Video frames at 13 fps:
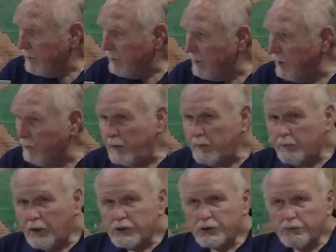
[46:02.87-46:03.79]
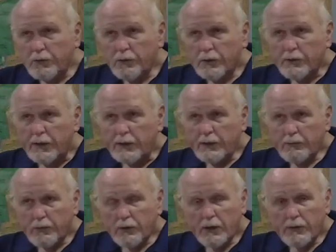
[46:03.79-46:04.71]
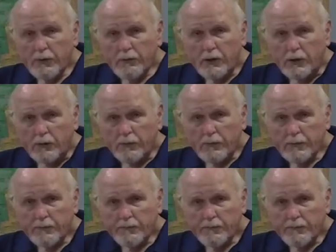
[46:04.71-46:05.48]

they'll be much more than they were on their own.